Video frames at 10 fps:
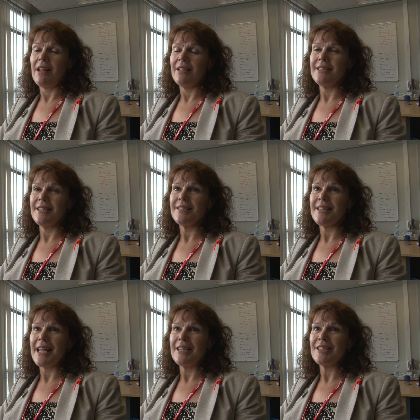started at
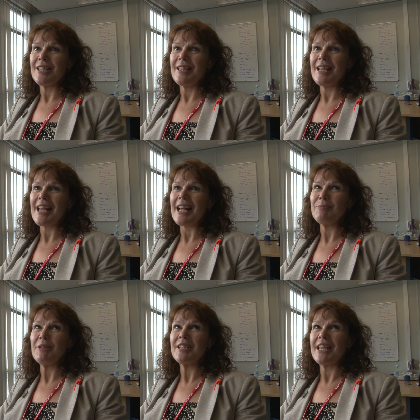Saints in the
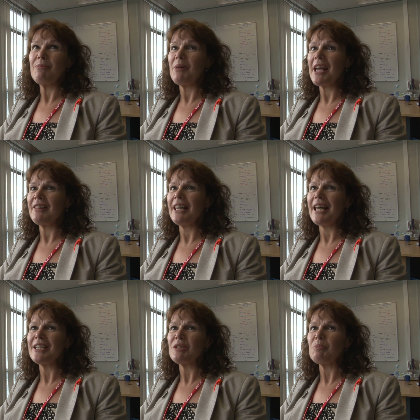academy team, we had the
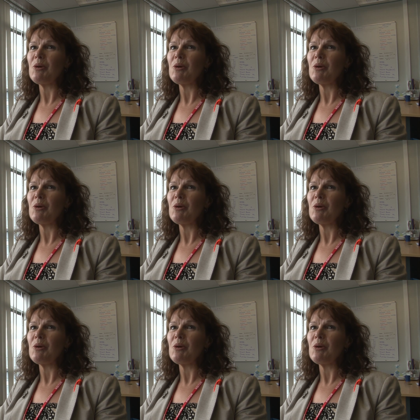likes of